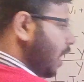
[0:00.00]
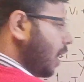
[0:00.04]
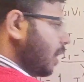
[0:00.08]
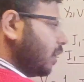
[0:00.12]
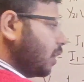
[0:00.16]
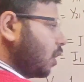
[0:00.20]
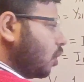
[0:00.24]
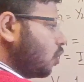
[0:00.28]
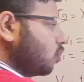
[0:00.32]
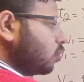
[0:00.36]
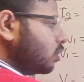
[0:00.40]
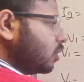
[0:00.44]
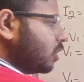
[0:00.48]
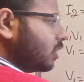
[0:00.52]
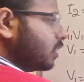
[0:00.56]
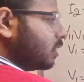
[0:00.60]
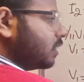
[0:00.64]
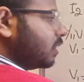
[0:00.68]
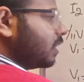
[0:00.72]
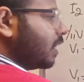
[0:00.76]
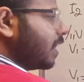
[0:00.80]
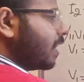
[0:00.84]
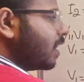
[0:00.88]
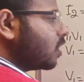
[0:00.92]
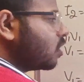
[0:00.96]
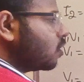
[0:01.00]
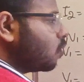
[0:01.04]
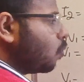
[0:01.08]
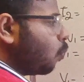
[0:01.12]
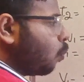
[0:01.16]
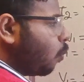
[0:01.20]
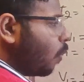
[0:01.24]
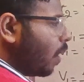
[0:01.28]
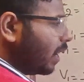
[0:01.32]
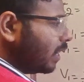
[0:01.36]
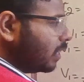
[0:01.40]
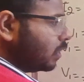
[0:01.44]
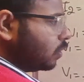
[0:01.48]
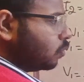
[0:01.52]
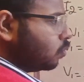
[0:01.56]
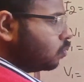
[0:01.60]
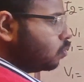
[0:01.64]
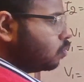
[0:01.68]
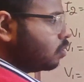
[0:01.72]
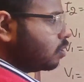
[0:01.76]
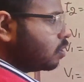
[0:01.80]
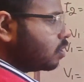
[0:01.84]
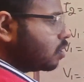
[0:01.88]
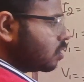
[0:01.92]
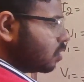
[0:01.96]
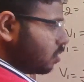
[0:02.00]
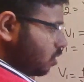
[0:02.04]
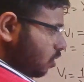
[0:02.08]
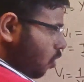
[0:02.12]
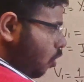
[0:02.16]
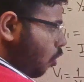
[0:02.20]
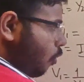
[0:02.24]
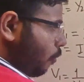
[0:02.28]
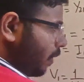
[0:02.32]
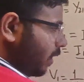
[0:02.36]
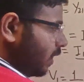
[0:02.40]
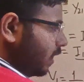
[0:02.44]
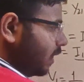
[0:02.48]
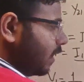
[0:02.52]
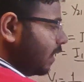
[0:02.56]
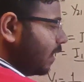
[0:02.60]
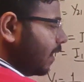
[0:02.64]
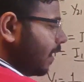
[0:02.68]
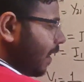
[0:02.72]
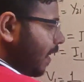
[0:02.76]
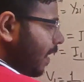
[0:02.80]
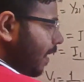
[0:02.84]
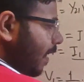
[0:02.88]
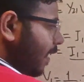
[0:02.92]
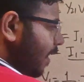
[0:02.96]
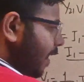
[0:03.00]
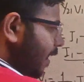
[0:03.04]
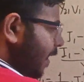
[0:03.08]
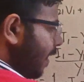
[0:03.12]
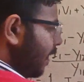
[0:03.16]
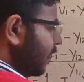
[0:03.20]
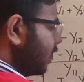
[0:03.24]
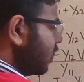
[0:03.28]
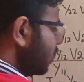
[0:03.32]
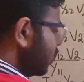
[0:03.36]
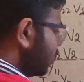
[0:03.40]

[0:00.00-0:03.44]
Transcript: And now just take y2 common and